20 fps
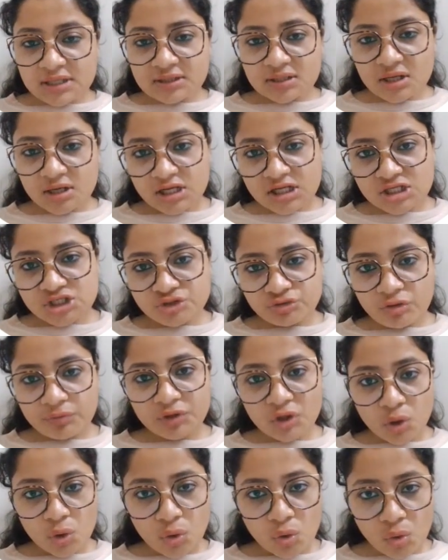the reach from
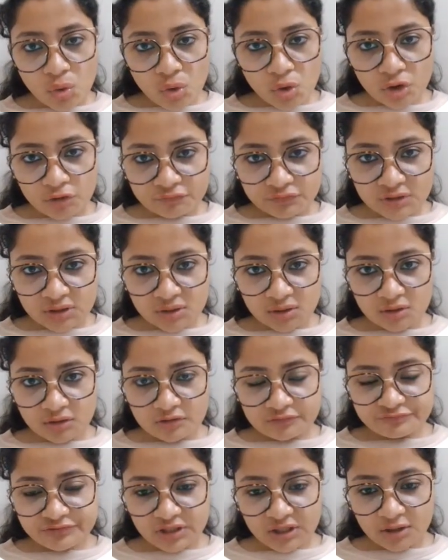the core of the
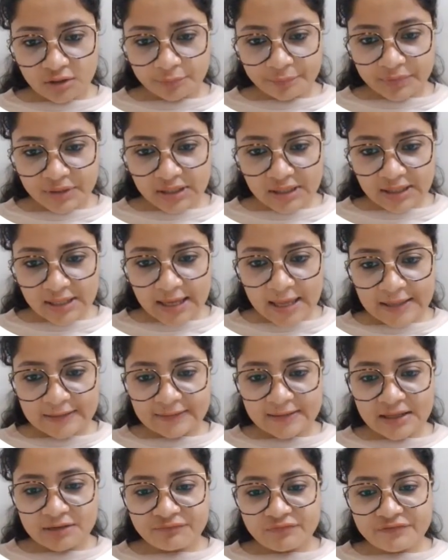fingerprint, and
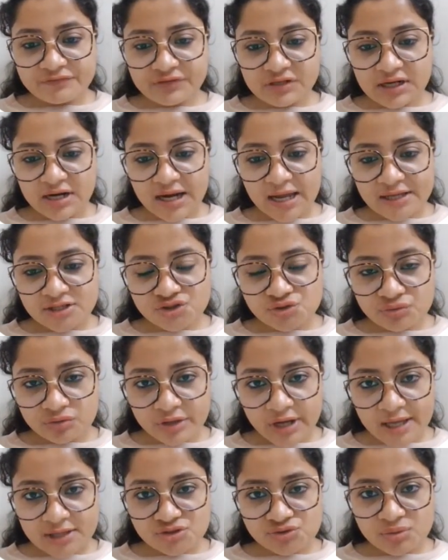then we will
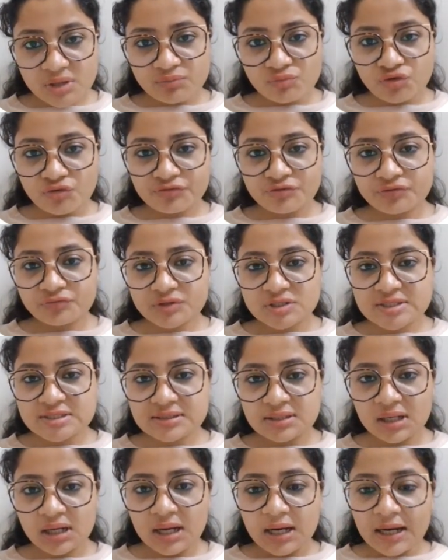gradually move towards
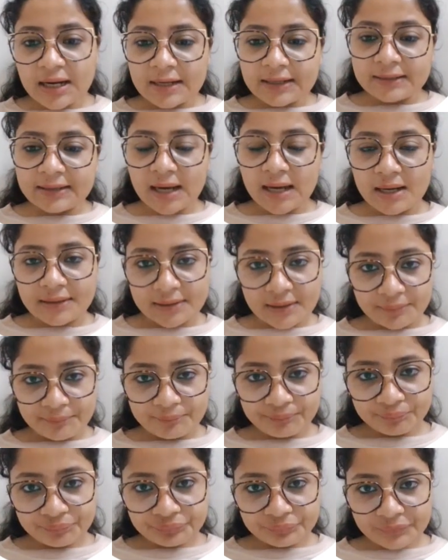the delta.
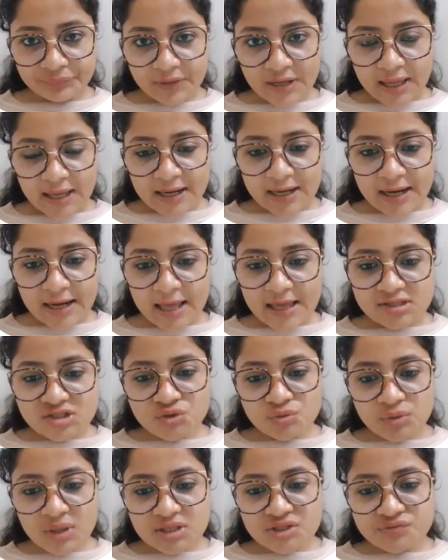And as
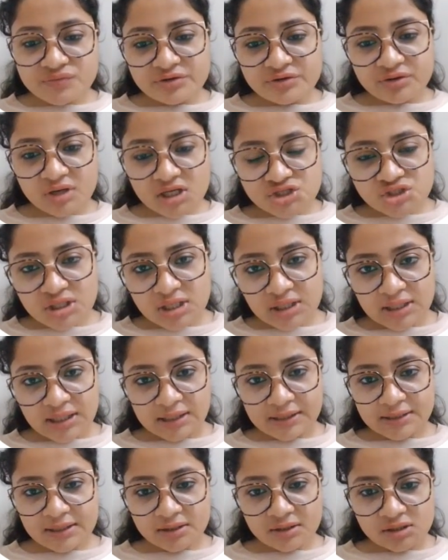soon as we reach the
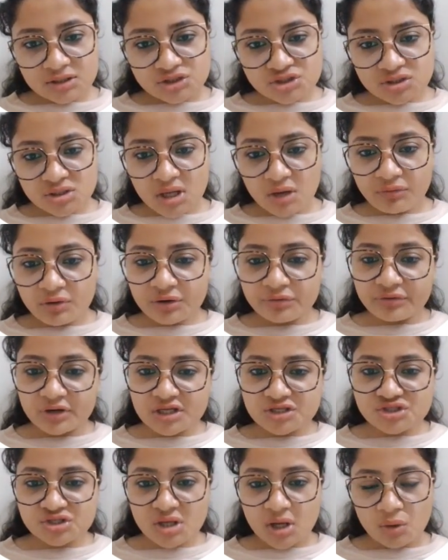delta region, our
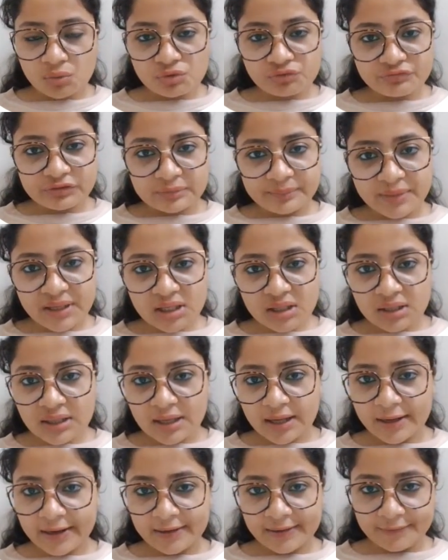reach count will be
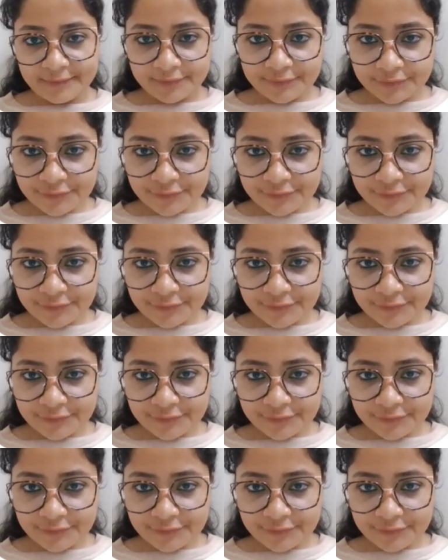ended.